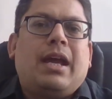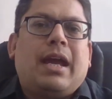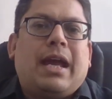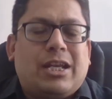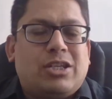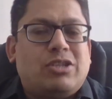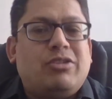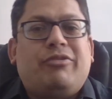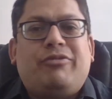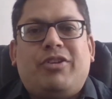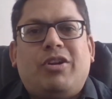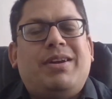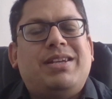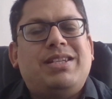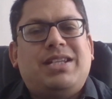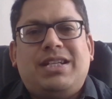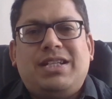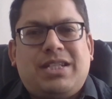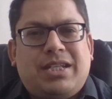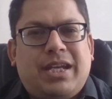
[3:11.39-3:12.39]
As of now, as
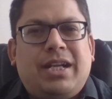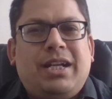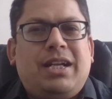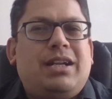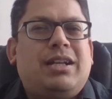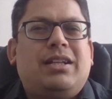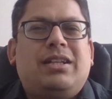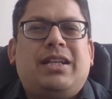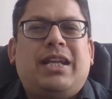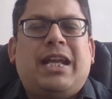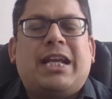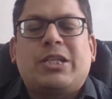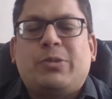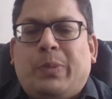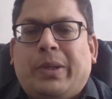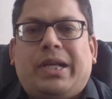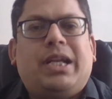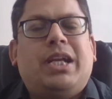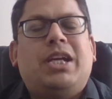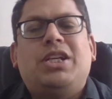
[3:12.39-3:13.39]
I said, the
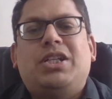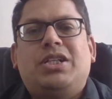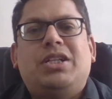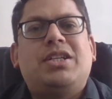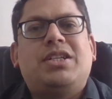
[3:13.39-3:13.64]
expectation